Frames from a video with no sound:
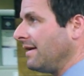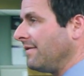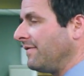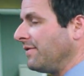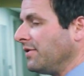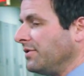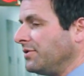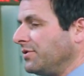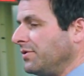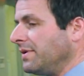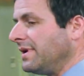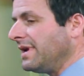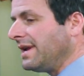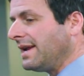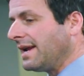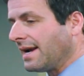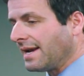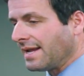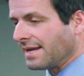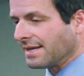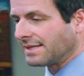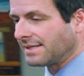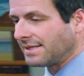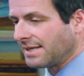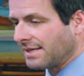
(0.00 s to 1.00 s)
if you do need
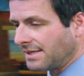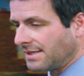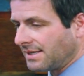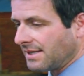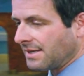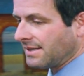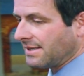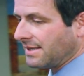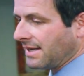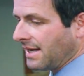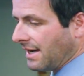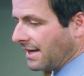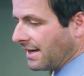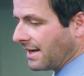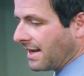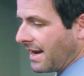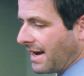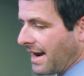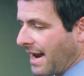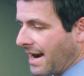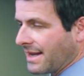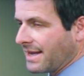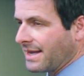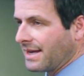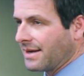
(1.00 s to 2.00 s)
any assistance in
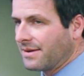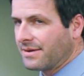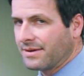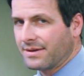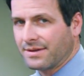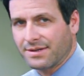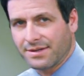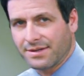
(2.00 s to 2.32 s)
Connecticut,